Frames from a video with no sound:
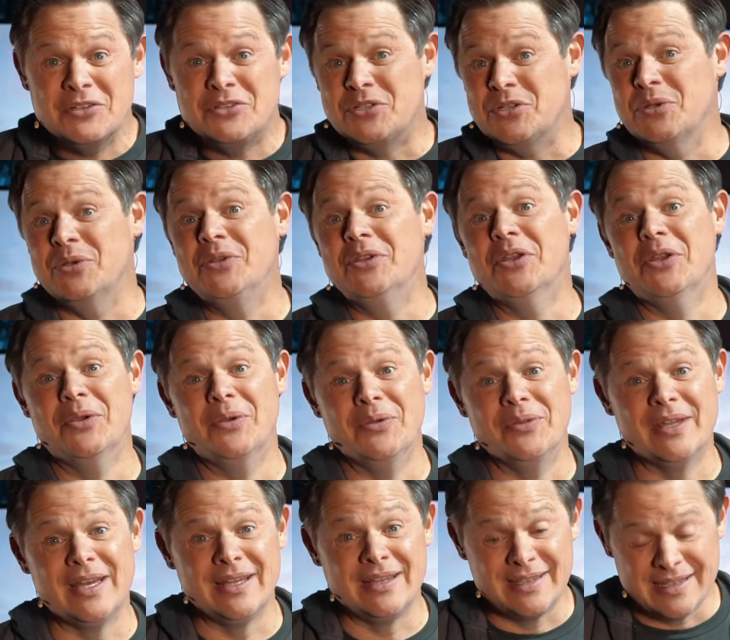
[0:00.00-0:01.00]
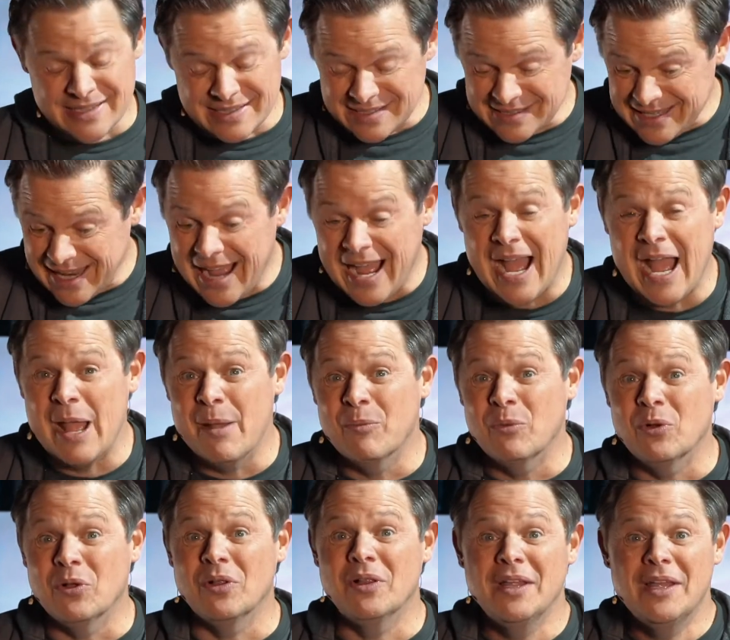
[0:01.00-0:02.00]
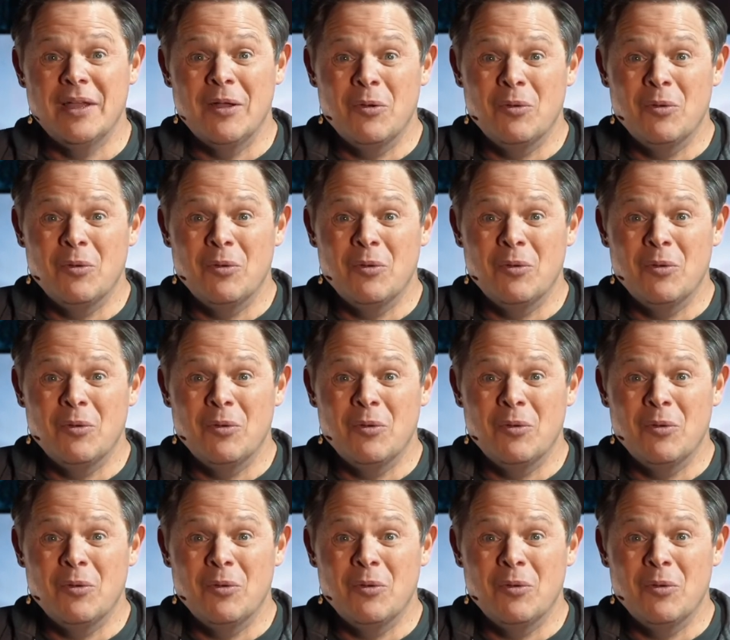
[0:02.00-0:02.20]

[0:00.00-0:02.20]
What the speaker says: to you, that this time will